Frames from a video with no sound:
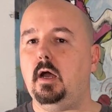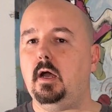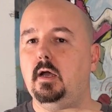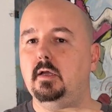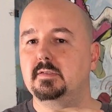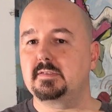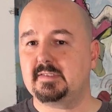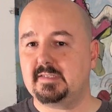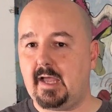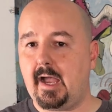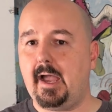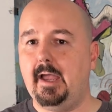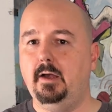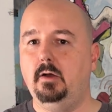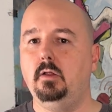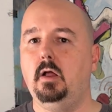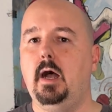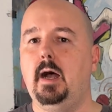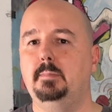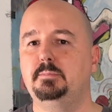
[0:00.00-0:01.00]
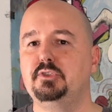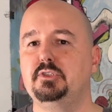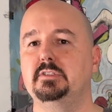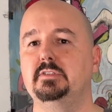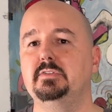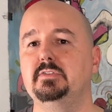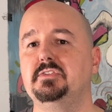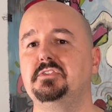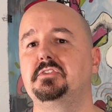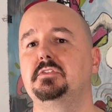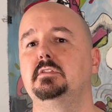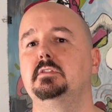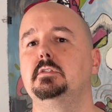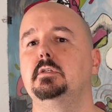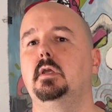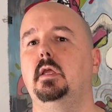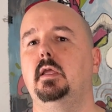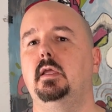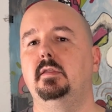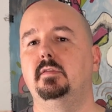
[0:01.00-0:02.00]
style options
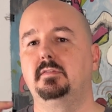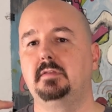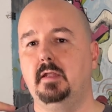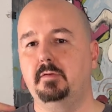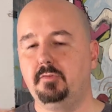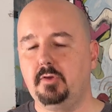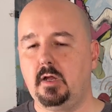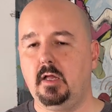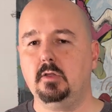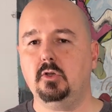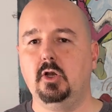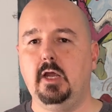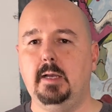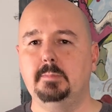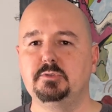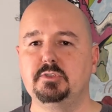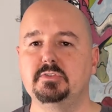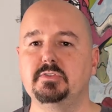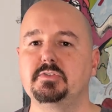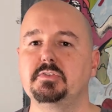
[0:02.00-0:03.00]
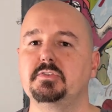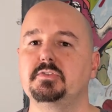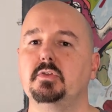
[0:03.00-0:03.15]
instead of color options.